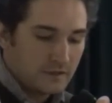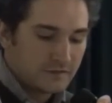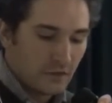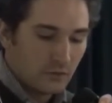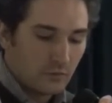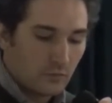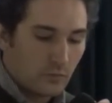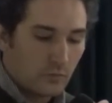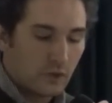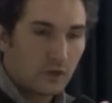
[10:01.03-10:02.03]

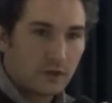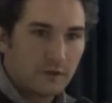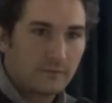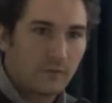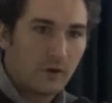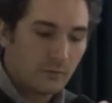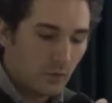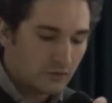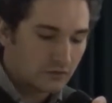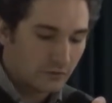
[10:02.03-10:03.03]
So we're looking for
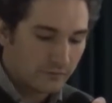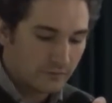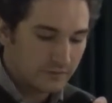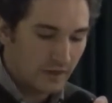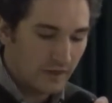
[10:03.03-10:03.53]
more truthful